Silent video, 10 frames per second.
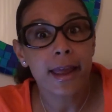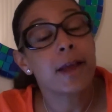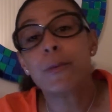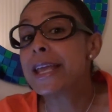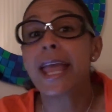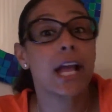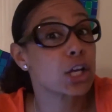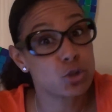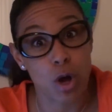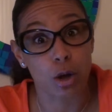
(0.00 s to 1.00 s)
and we can't
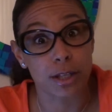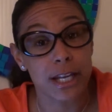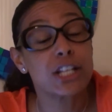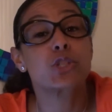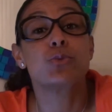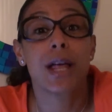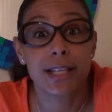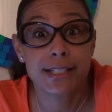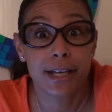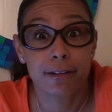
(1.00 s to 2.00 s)
control it. It's
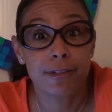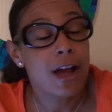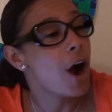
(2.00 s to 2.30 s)
relative.